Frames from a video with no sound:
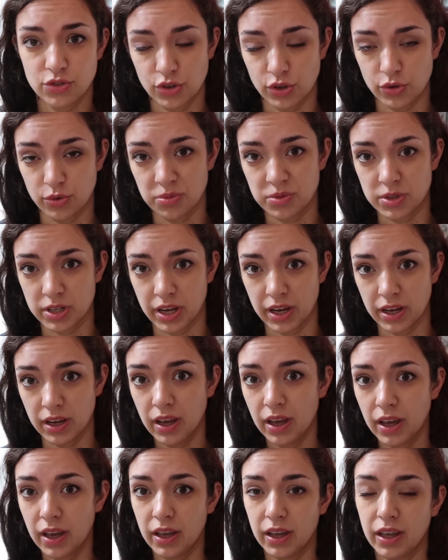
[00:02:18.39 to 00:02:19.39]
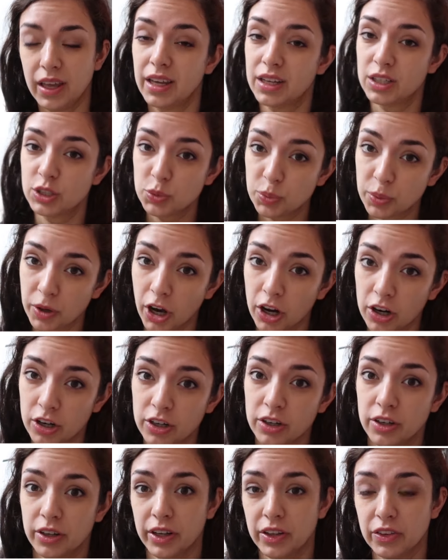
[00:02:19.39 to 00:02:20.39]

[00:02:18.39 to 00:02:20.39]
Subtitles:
So you would say, ik sprak